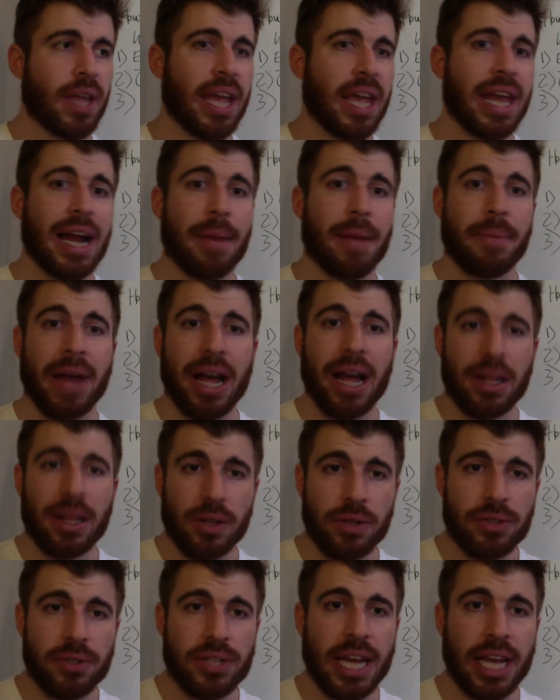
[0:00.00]
and I'm not
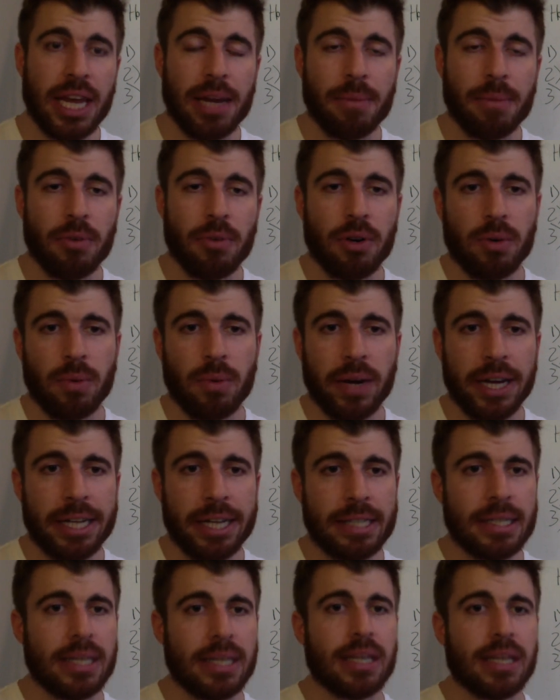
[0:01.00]
losing any more
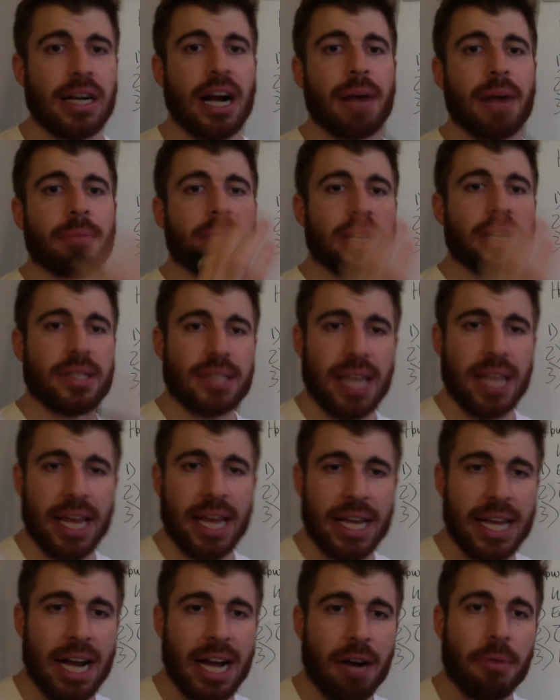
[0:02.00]
weight, I'm going to
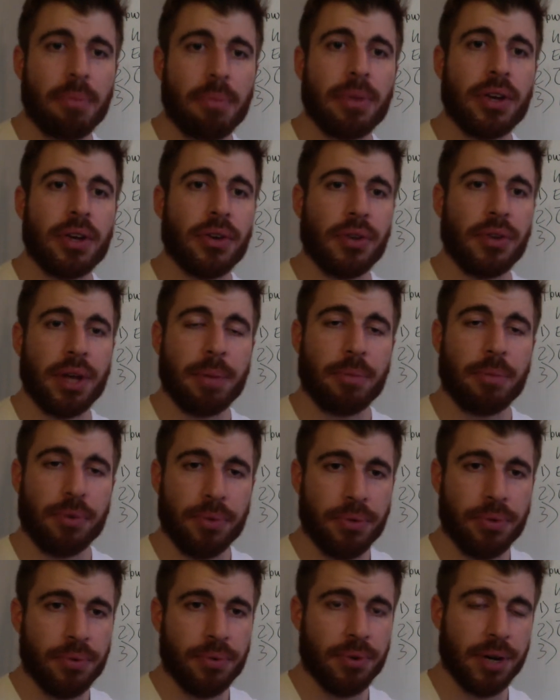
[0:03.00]
take out meal
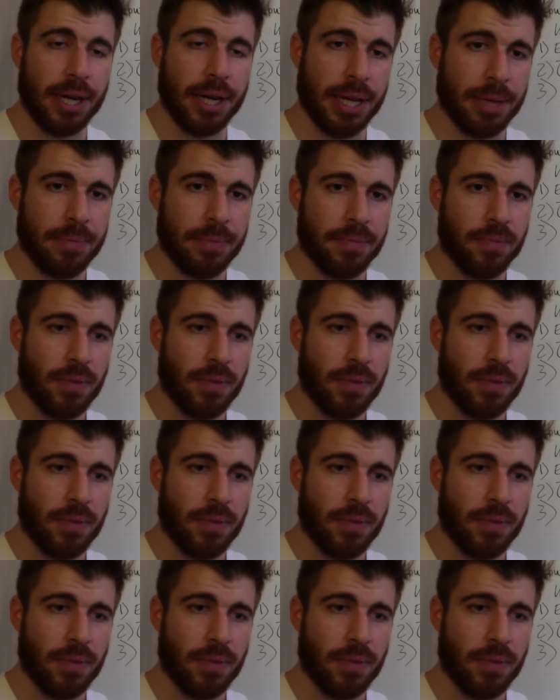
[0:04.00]
number three.